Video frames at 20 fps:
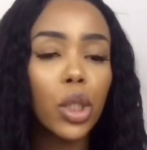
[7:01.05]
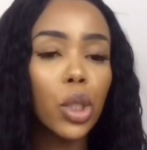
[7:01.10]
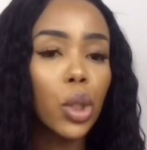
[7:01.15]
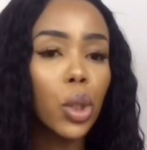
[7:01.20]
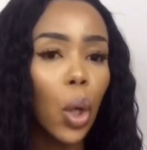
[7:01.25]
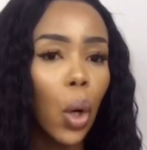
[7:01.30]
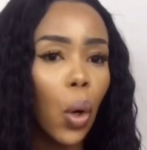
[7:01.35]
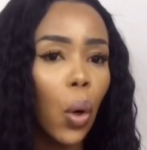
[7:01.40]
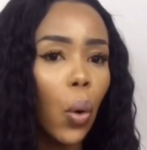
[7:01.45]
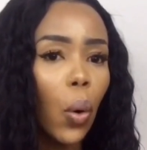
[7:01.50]

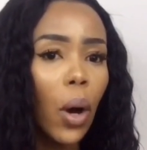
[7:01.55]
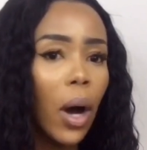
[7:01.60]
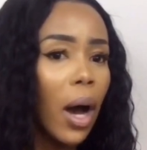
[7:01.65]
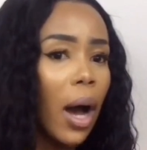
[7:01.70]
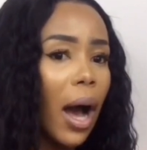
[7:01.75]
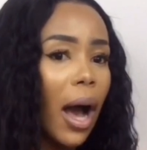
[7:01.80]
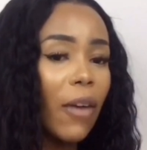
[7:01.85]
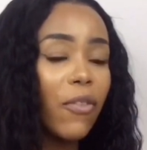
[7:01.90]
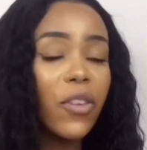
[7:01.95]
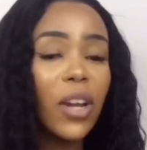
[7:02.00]
So
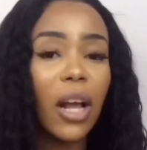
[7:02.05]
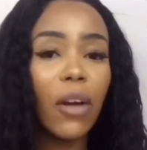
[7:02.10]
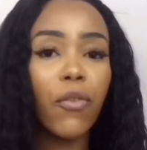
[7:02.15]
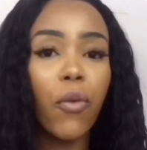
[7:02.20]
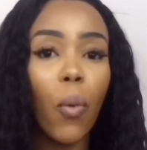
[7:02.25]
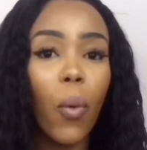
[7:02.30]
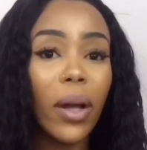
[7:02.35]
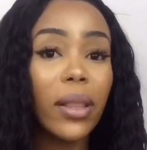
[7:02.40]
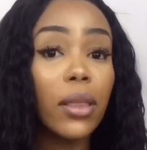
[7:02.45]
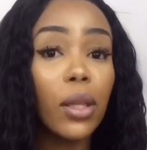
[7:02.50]
I feel like for
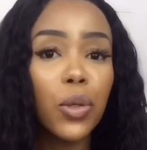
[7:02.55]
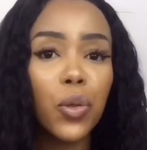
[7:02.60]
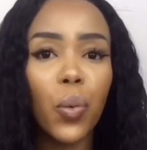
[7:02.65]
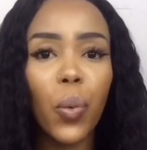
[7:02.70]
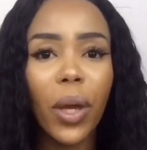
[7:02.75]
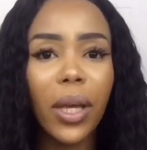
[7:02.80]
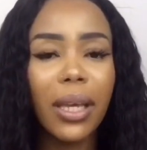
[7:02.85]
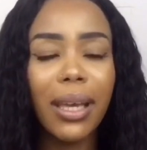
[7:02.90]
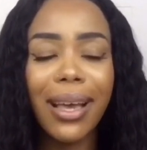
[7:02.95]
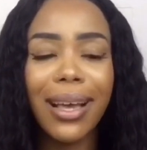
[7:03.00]
what this
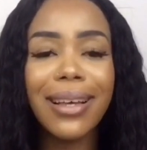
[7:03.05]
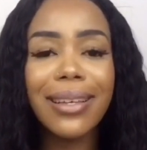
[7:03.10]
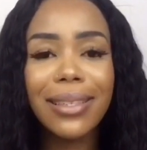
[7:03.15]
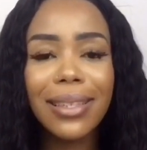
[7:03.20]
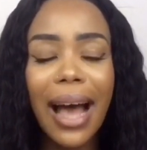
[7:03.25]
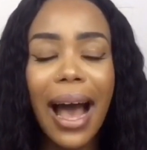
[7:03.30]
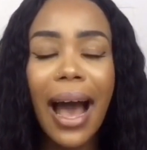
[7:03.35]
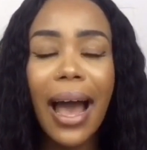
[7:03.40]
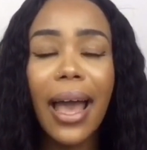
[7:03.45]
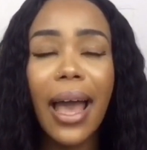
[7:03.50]
wig is,
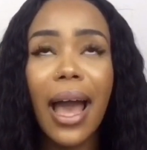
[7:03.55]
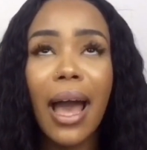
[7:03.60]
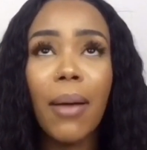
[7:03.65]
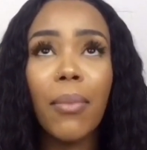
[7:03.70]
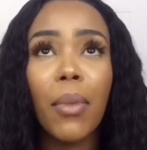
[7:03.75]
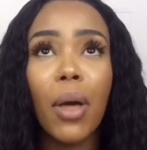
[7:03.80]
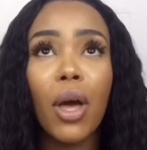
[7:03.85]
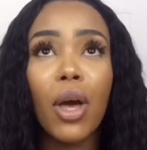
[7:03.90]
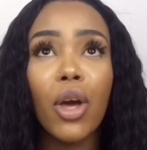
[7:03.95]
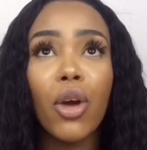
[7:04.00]
I am
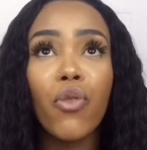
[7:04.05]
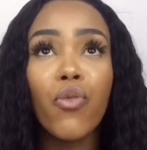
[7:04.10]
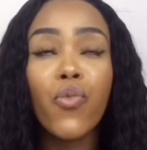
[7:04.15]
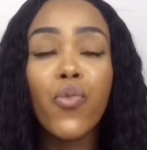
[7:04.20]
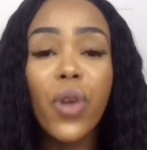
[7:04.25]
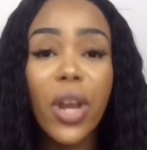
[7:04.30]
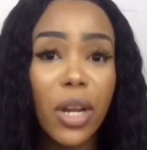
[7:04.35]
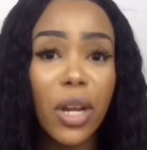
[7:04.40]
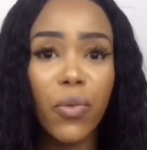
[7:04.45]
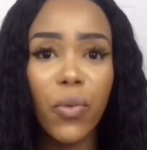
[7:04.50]

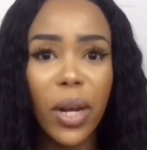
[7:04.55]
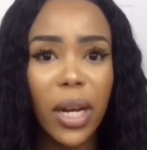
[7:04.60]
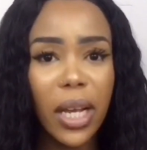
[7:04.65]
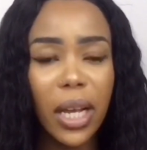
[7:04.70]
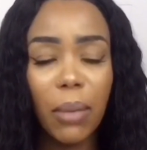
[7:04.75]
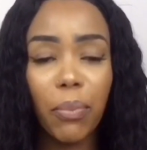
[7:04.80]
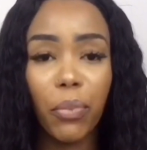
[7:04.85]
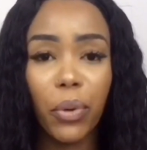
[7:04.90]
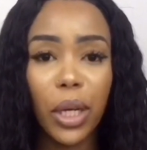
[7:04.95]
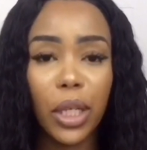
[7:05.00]
really
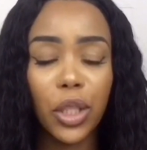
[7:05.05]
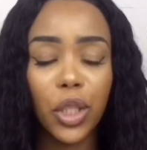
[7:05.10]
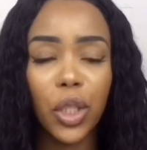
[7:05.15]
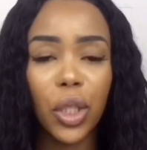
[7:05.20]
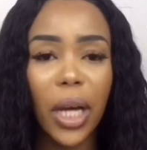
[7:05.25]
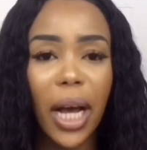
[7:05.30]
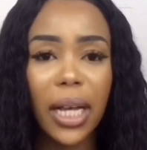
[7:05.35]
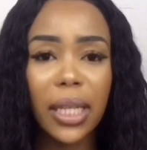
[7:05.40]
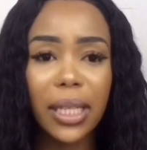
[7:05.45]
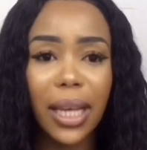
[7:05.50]
impressed, you
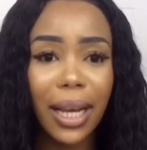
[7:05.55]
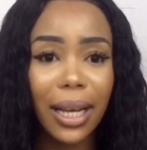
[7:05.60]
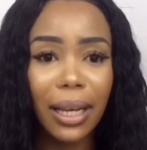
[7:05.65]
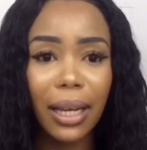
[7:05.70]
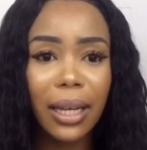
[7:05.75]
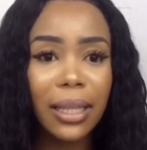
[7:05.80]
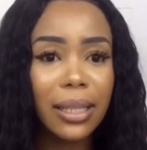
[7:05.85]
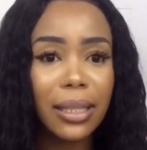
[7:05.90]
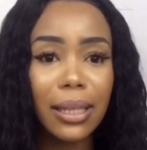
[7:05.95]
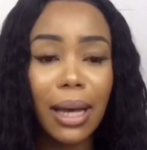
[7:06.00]
guys. Like,
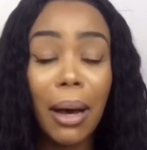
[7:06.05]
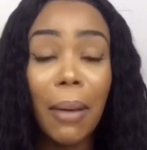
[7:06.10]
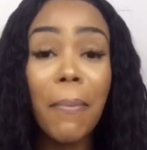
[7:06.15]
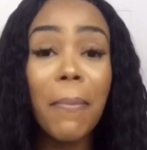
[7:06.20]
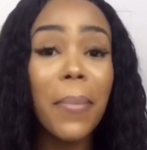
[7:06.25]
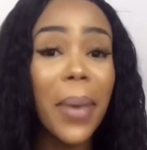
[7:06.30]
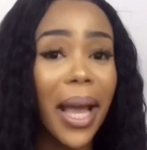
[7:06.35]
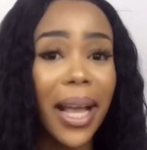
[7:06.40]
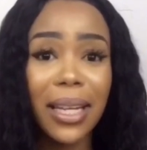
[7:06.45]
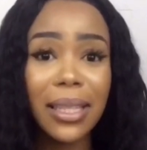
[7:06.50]
it's
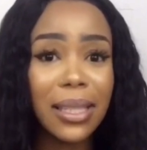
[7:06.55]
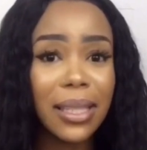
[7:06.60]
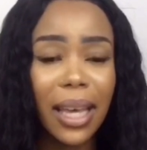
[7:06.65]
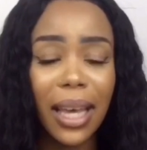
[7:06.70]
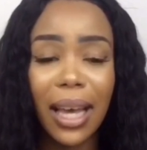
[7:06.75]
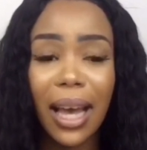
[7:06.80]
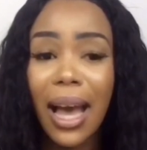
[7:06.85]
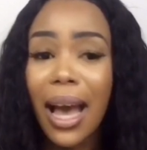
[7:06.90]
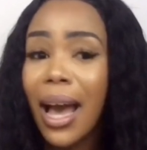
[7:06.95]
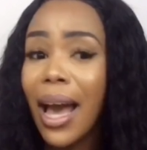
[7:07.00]

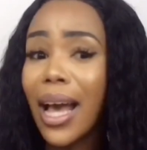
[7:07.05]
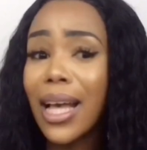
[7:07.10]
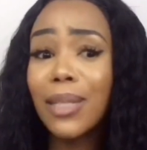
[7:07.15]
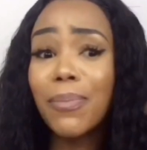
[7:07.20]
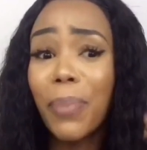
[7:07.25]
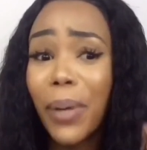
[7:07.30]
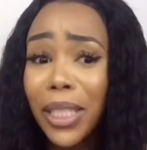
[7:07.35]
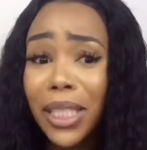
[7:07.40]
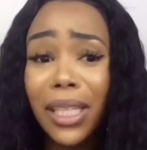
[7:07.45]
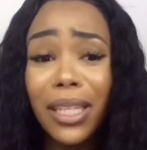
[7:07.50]
amazing,
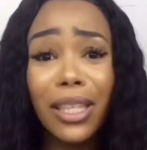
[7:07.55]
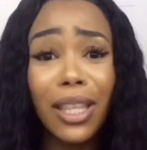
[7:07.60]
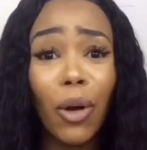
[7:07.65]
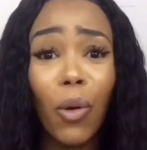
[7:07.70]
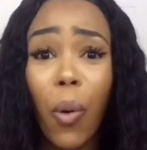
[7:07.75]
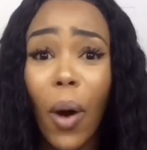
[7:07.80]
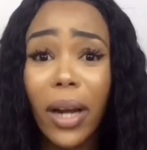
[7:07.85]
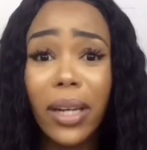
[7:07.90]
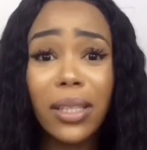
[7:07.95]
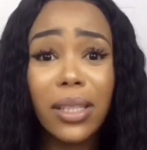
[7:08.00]
especially the
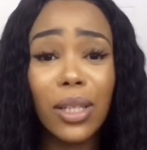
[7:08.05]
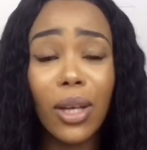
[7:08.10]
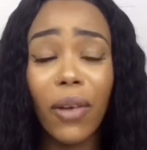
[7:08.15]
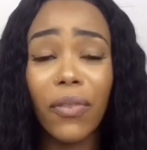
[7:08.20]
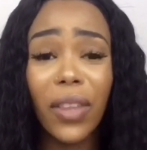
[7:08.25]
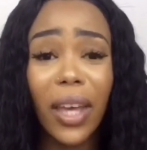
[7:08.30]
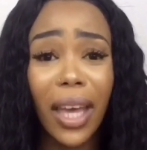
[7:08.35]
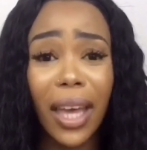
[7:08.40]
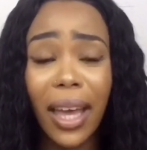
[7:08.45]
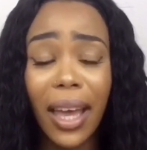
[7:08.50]
quality of
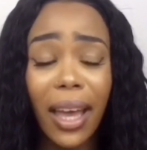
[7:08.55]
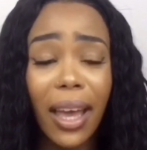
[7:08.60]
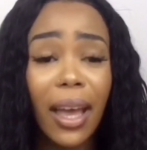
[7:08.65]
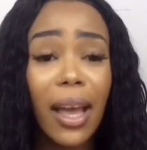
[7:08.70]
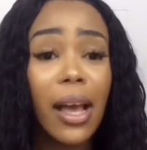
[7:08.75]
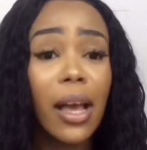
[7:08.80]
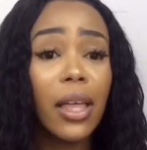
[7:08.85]
the hair.